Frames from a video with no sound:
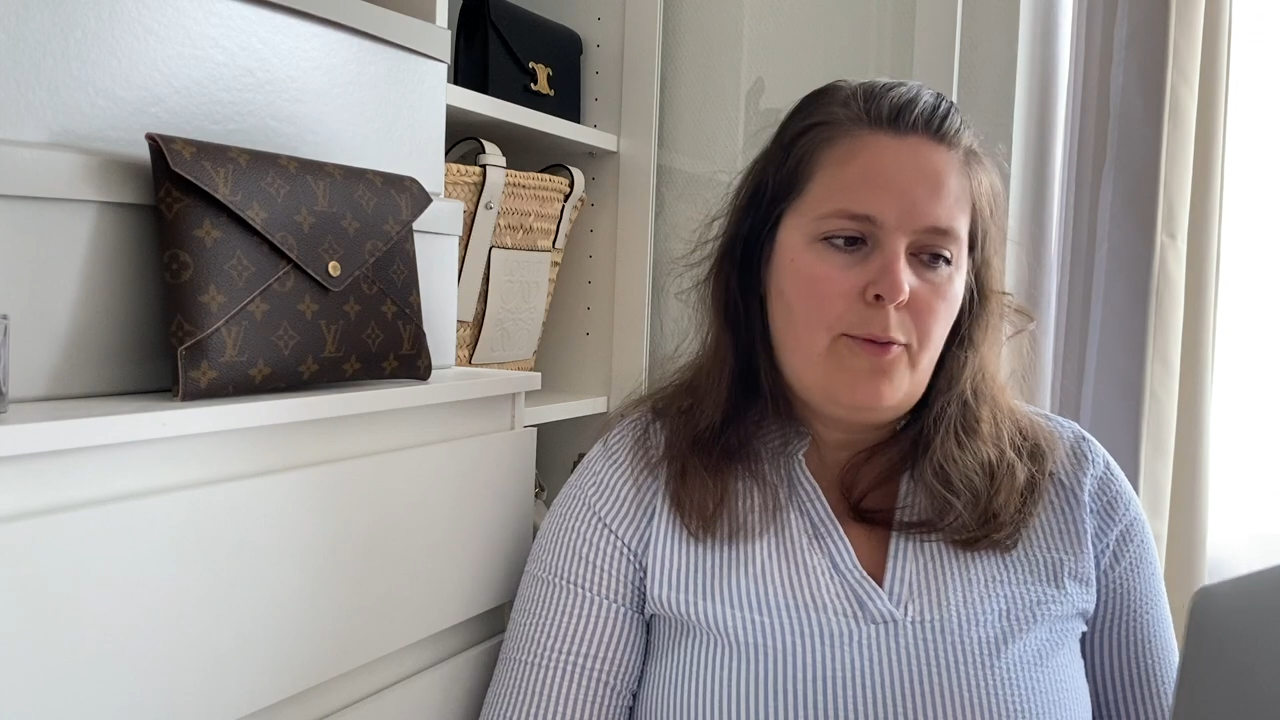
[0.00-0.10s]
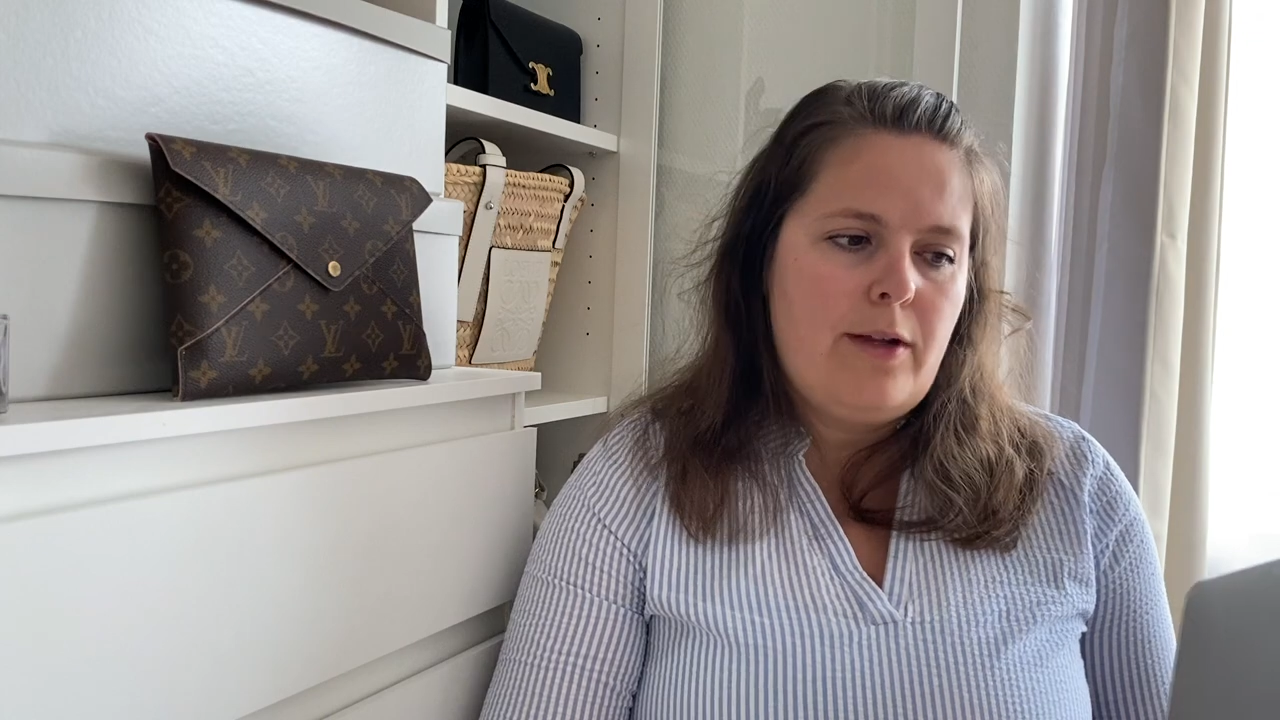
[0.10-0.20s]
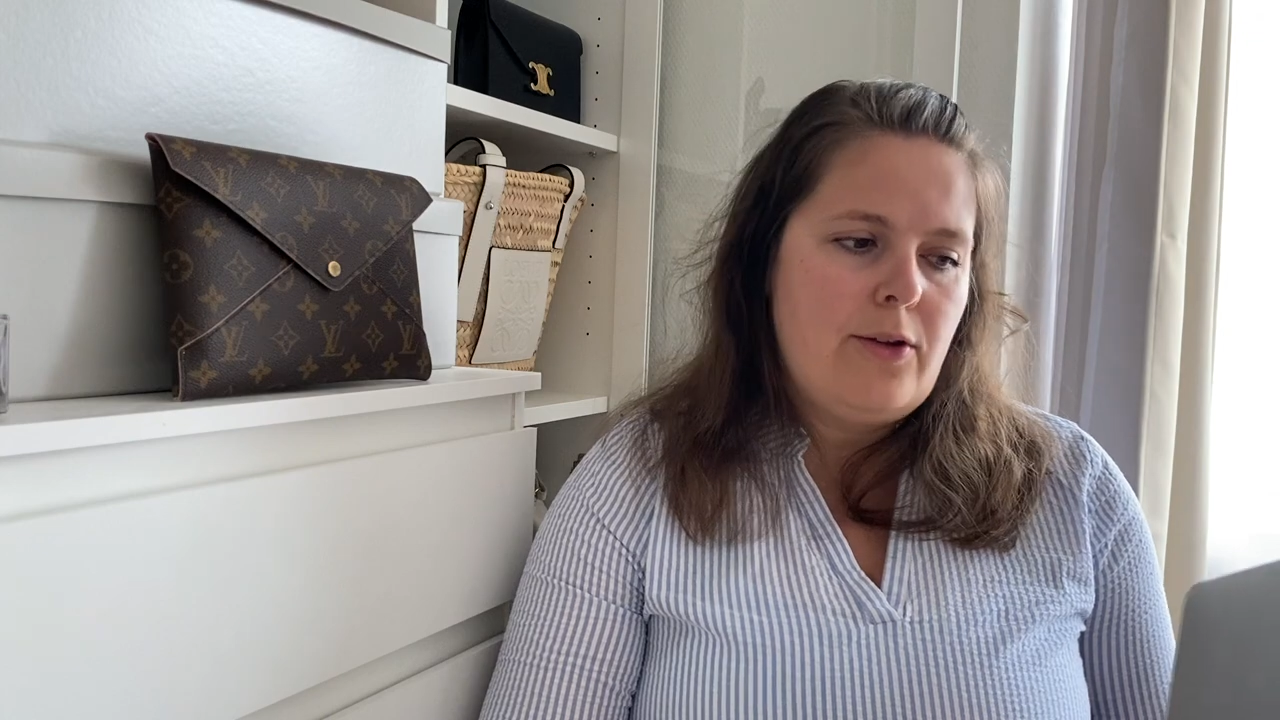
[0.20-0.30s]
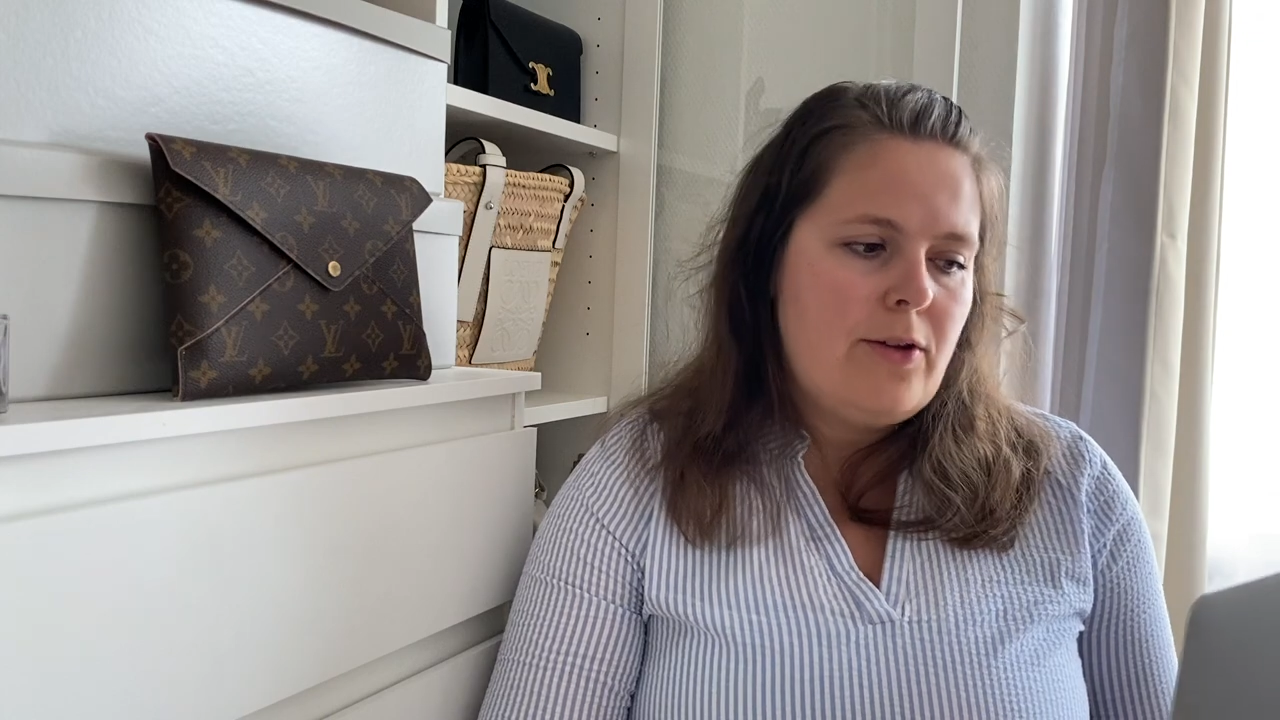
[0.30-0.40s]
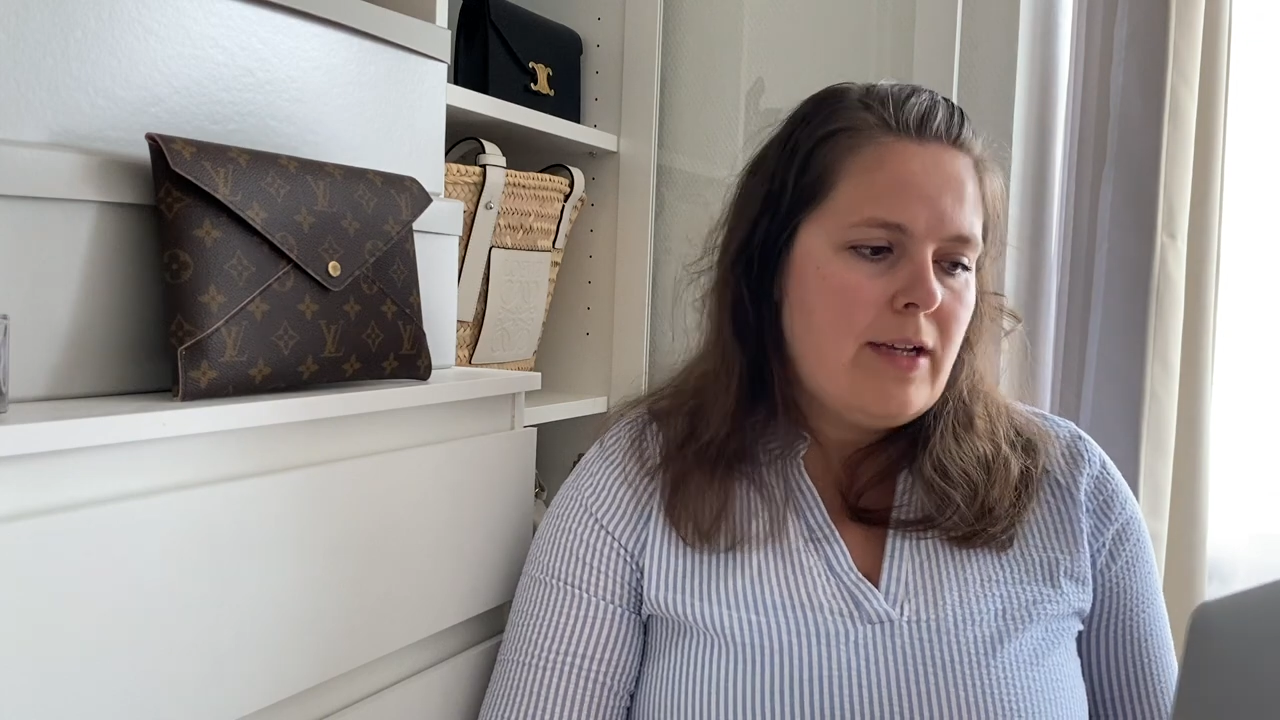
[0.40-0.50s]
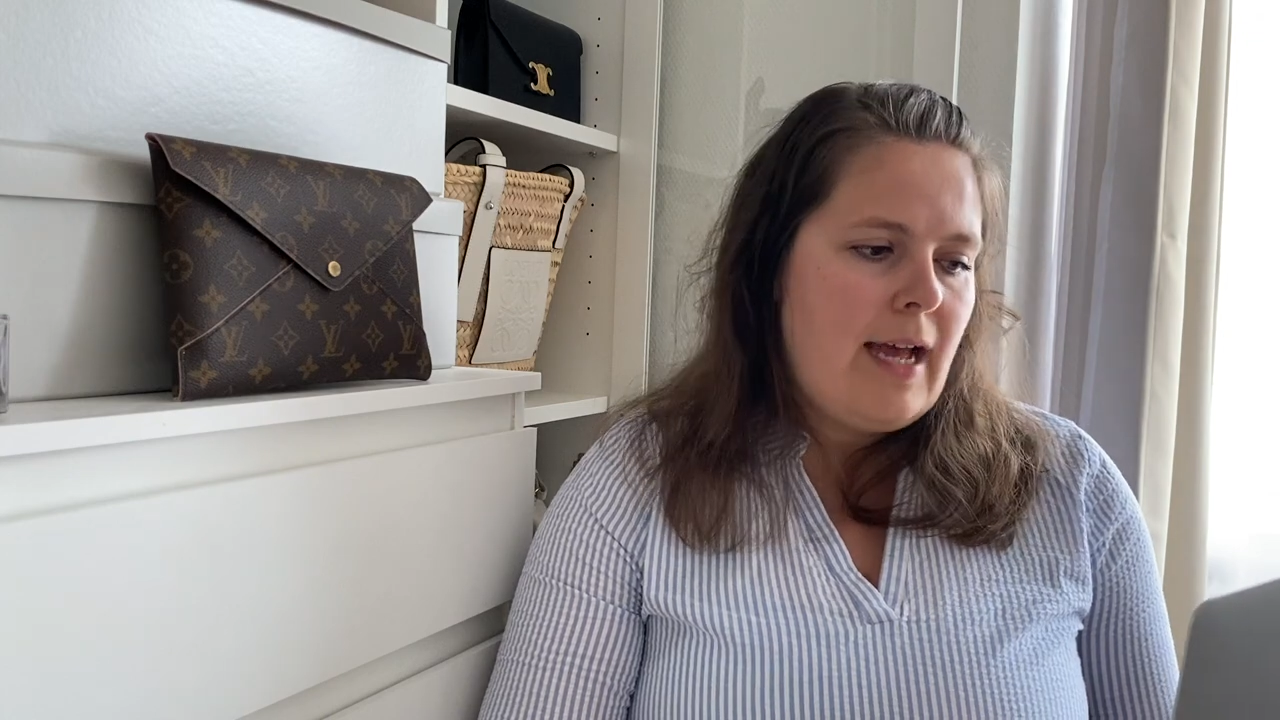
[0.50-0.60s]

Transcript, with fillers: we look